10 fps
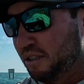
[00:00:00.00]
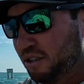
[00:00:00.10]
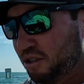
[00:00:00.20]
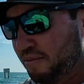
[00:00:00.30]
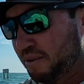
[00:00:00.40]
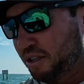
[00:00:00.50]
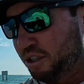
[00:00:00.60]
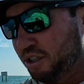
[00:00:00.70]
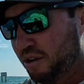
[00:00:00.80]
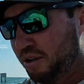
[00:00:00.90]
So I'm gonna
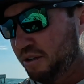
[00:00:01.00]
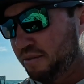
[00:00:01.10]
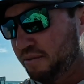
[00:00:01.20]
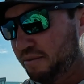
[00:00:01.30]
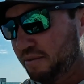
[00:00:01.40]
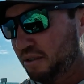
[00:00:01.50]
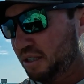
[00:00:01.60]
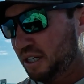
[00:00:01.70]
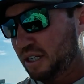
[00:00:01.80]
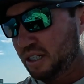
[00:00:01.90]
show you.
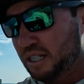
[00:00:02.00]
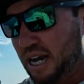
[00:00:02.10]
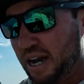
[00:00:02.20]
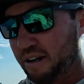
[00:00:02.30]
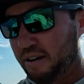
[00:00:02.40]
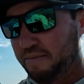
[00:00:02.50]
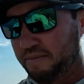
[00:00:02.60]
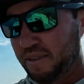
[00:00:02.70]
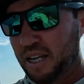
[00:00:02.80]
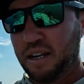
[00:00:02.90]
Let's get this tied up.
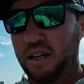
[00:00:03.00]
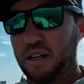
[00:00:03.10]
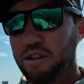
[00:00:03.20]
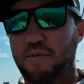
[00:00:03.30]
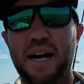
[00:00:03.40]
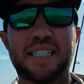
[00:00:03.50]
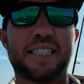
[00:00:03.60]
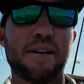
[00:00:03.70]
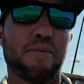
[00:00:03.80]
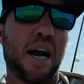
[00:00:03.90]
So my
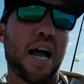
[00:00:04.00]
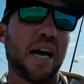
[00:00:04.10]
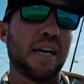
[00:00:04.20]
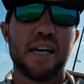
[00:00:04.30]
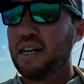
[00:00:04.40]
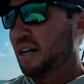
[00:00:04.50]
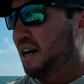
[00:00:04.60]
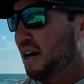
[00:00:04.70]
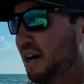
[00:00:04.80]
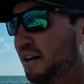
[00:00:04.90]
Simrad,
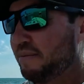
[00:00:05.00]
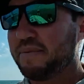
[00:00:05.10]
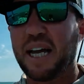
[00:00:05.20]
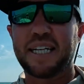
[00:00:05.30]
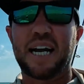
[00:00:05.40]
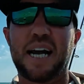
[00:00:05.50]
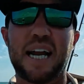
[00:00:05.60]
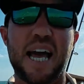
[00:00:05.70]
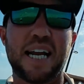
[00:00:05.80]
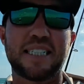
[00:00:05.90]
I think I got
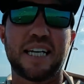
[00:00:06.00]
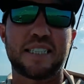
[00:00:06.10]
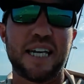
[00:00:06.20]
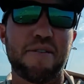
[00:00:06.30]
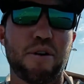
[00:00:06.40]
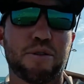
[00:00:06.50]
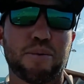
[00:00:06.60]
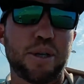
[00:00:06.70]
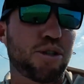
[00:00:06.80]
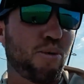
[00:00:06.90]
an NSS Evo
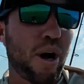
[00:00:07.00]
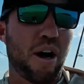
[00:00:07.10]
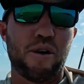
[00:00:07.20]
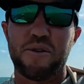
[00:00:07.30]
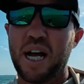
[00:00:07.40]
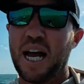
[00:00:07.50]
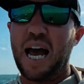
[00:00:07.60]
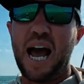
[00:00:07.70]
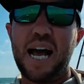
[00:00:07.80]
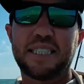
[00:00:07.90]
312,
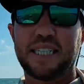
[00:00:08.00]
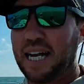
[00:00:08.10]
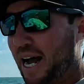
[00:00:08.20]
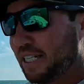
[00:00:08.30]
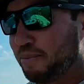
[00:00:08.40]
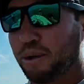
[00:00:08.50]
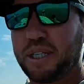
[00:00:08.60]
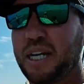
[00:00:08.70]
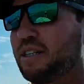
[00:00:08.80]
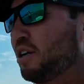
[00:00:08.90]
has the tides
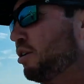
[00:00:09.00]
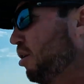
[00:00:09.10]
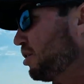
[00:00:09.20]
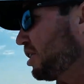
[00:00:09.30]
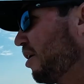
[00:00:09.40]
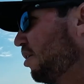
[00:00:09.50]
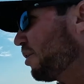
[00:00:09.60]
built into the closest area